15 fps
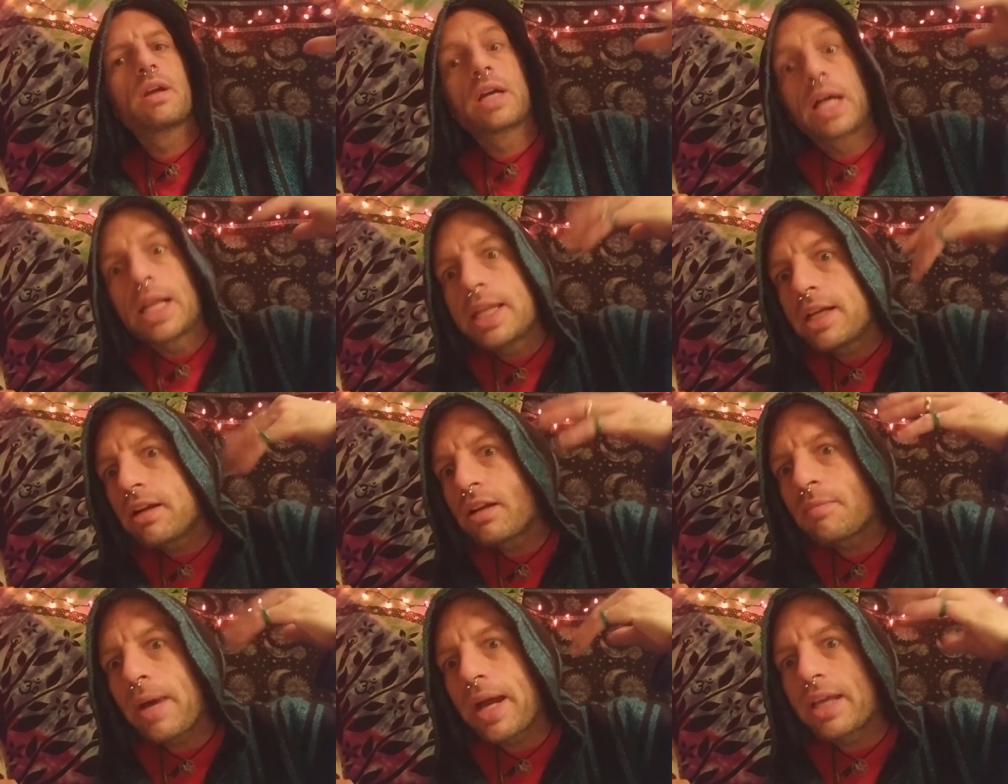
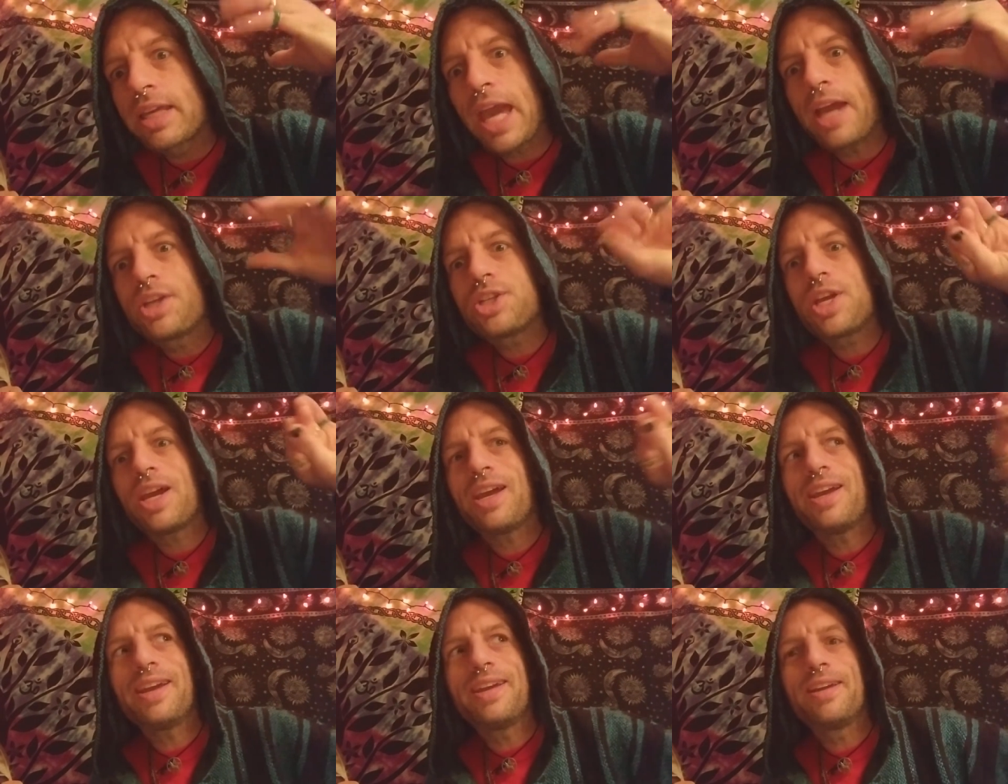cleared my cache,
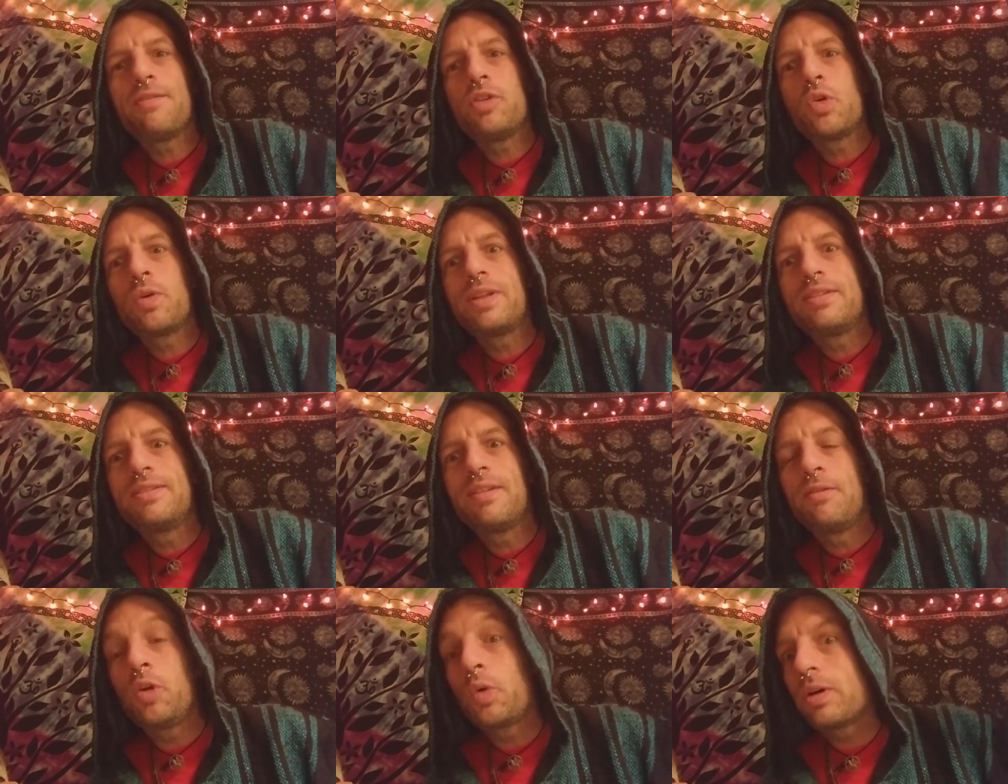if
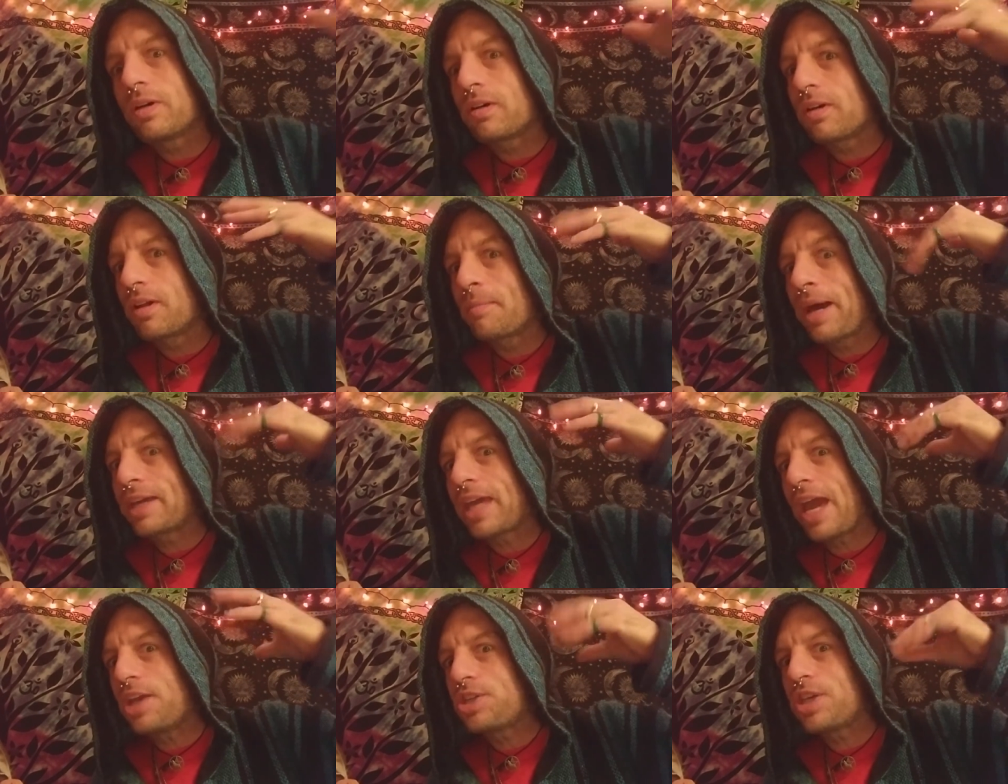you will. My
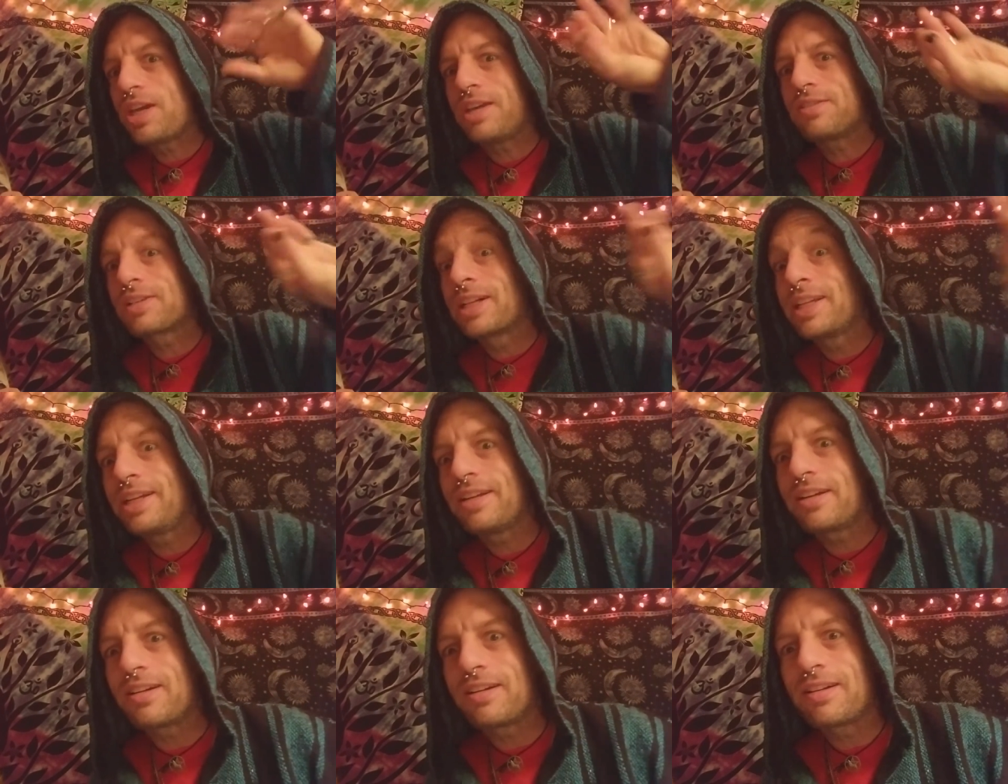cache is
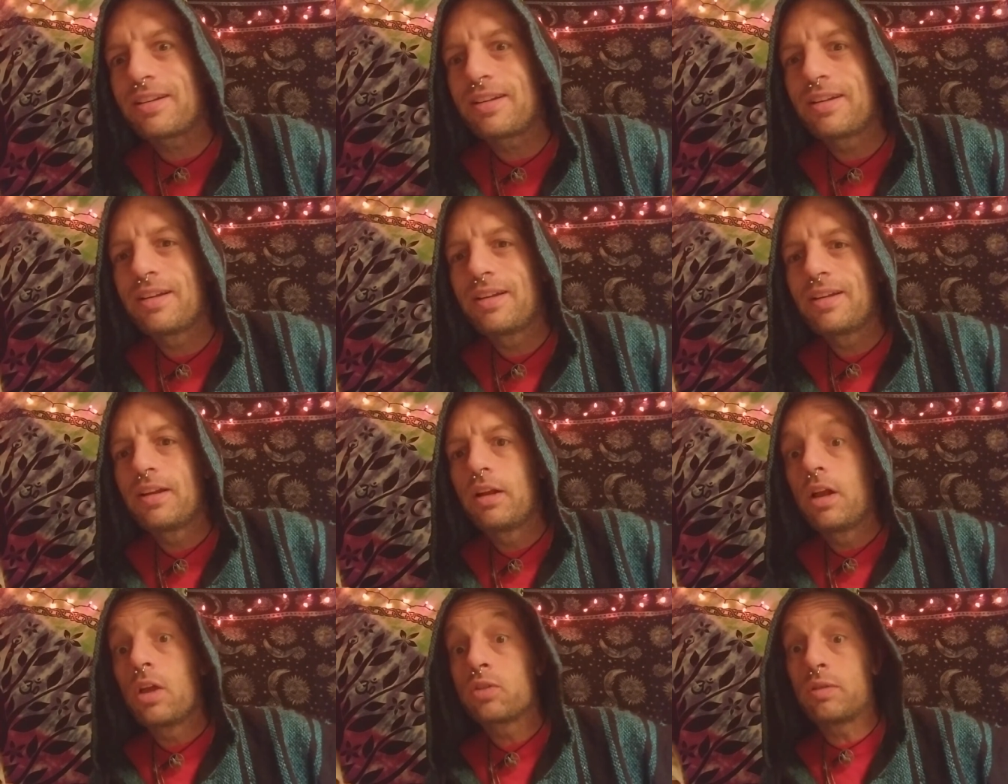cleared,
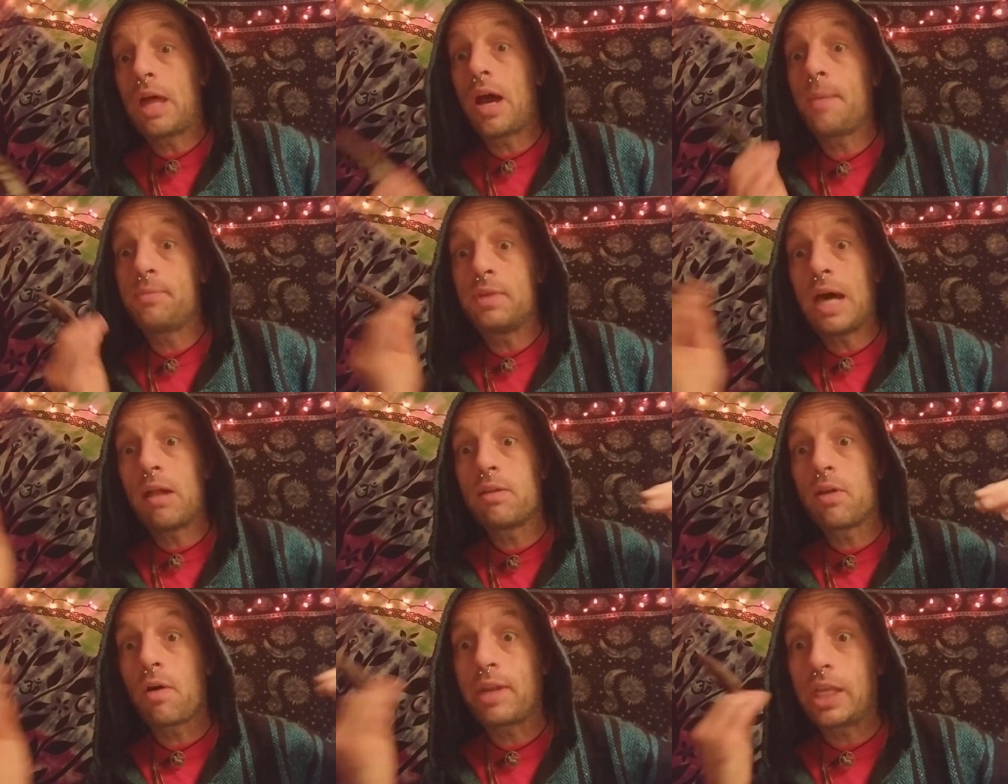so now I'm
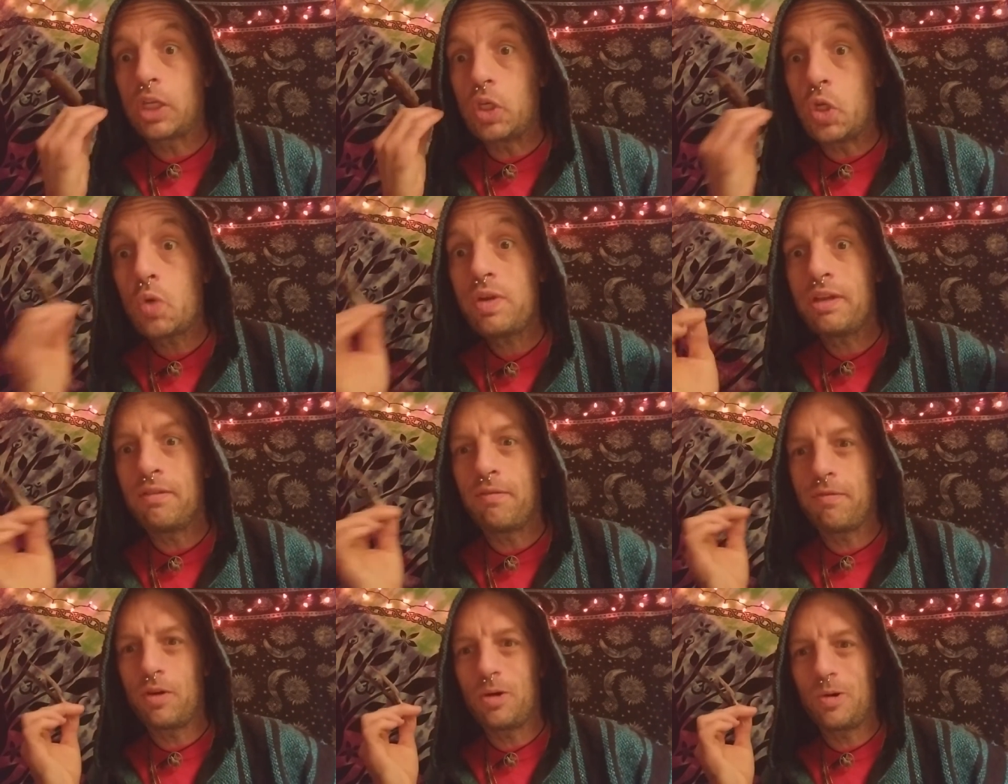downloading new
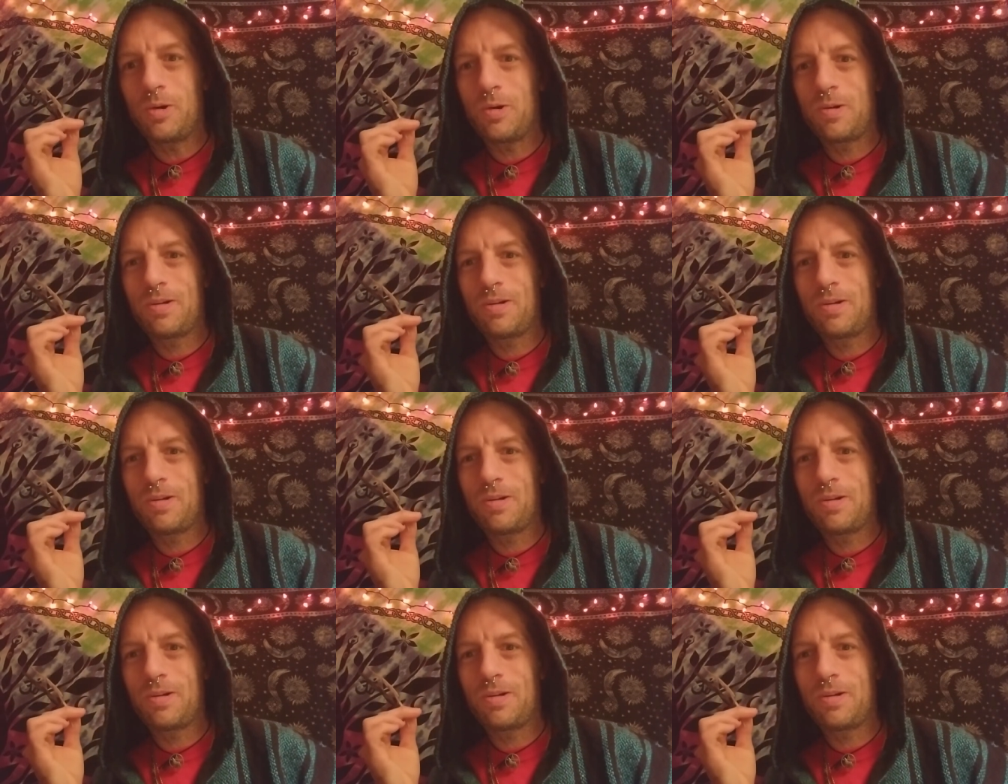info.